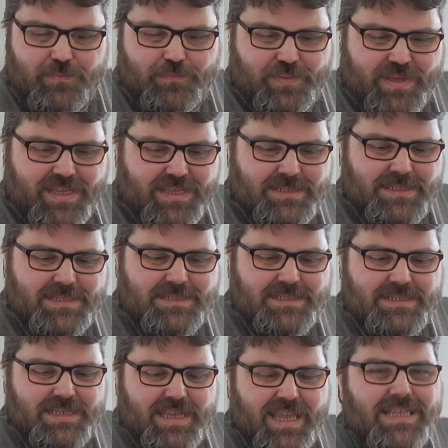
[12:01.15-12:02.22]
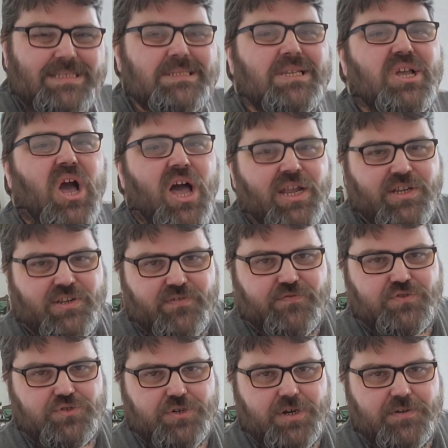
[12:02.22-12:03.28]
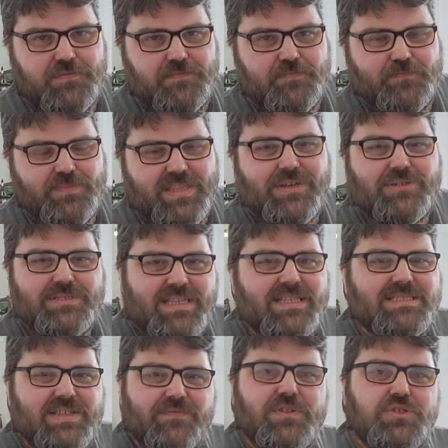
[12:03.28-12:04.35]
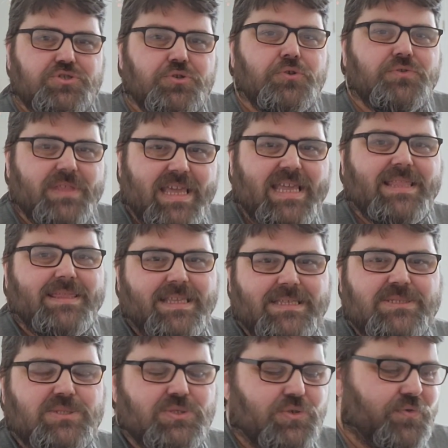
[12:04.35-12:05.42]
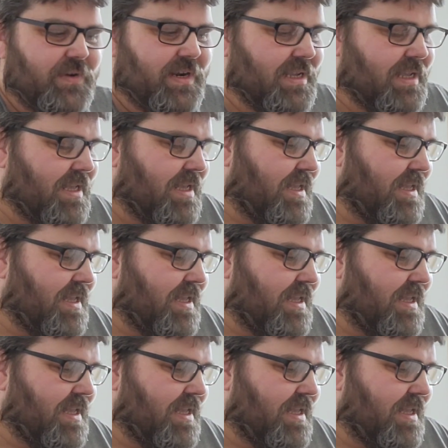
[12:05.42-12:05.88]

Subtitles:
Because it's kind of true. There's definitely truth in this story.